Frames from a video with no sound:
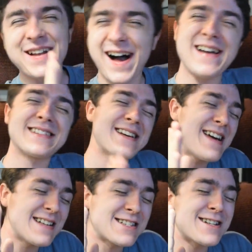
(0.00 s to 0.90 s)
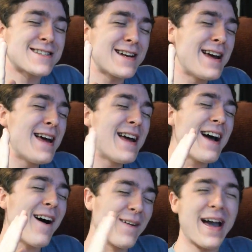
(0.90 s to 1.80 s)
so nice." It, it's just
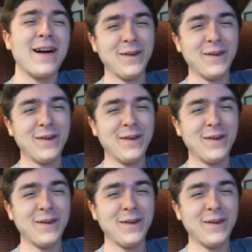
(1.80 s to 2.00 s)
okay.